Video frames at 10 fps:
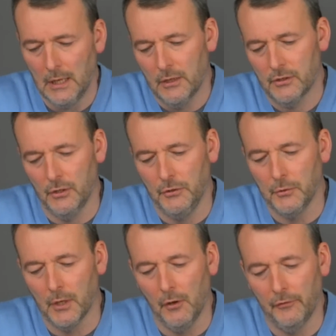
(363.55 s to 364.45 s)
So you
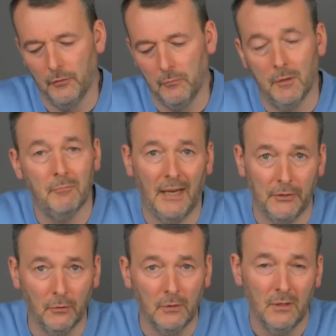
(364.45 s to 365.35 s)
go from
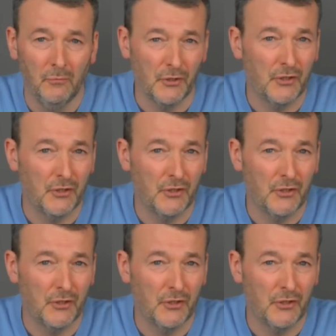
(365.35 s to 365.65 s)
manual, which